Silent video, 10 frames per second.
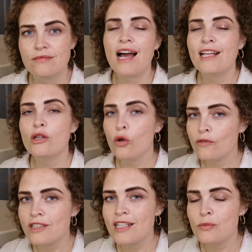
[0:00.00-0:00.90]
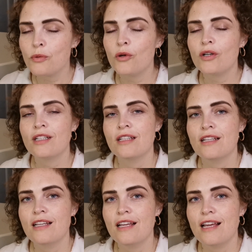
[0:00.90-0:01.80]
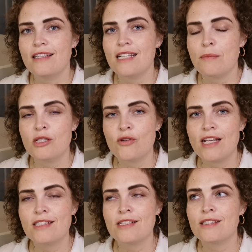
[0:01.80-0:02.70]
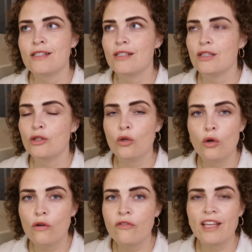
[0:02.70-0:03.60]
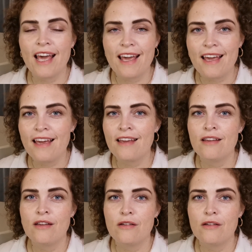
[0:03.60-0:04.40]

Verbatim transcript: I loved this book. It demonstrates love, care,